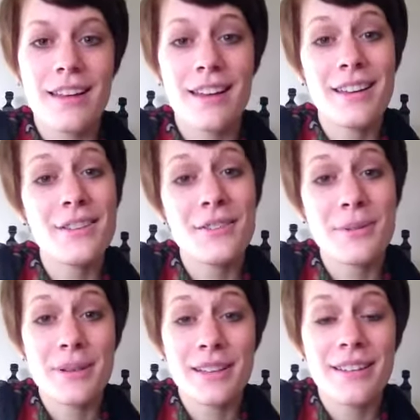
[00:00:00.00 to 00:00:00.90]
Hi
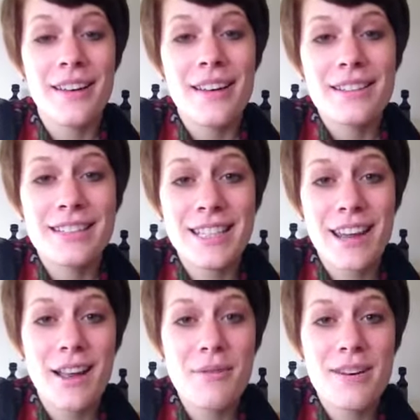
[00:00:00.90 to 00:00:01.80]
everyone.
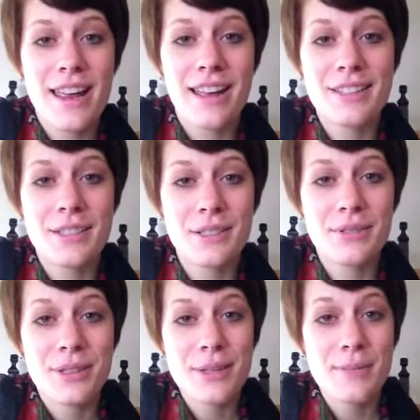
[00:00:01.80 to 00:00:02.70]
Today I want to answer a
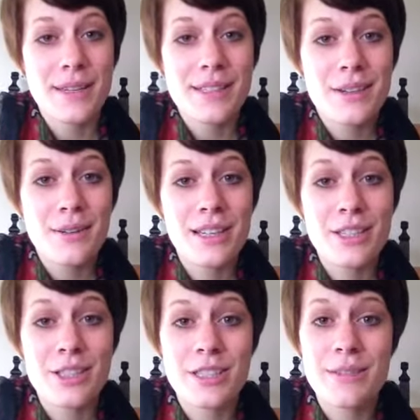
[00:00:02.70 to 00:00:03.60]
really basic
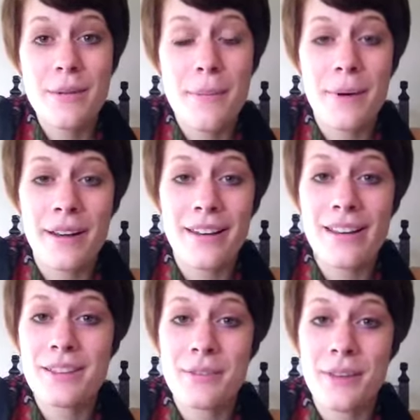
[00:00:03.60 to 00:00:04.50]
question, but it
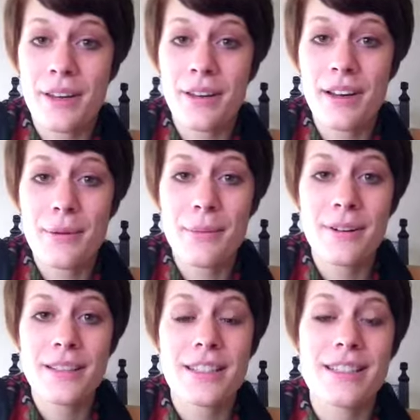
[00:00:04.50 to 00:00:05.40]
is very
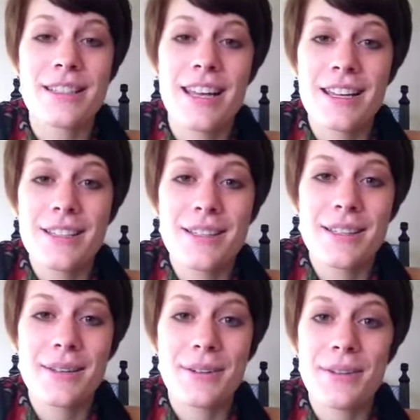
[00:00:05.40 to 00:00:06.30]
important.
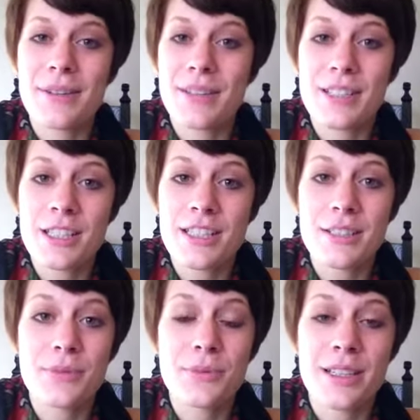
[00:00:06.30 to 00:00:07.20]
So the question
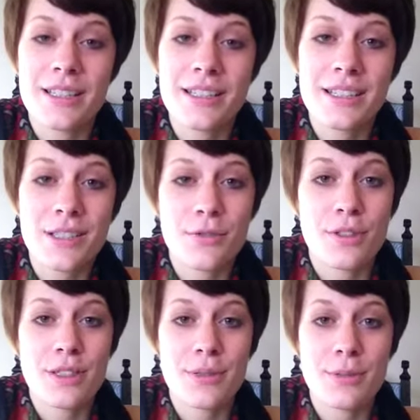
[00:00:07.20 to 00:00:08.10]
is, what is the
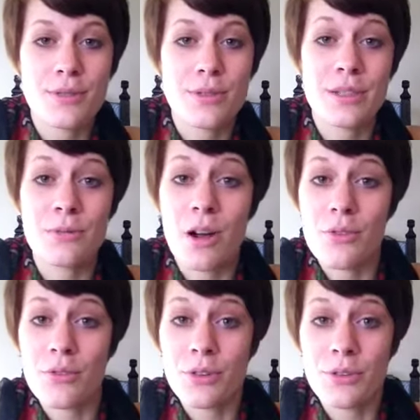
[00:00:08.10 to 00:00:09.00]
difference between raw
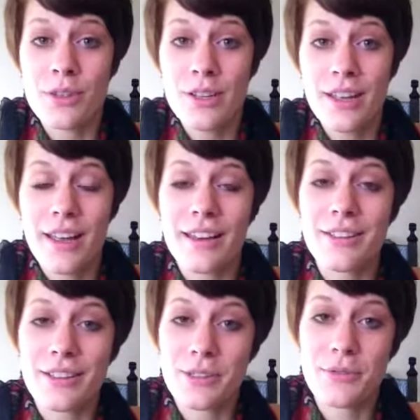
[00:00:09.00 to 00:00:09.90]
food and
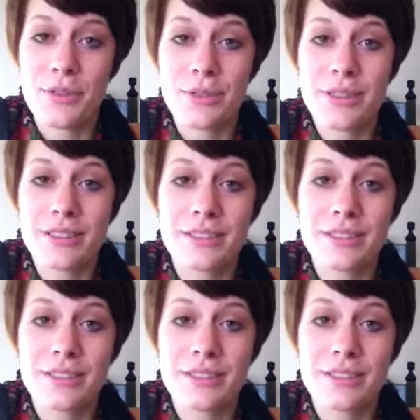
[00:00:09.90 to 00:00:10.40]
cooked food?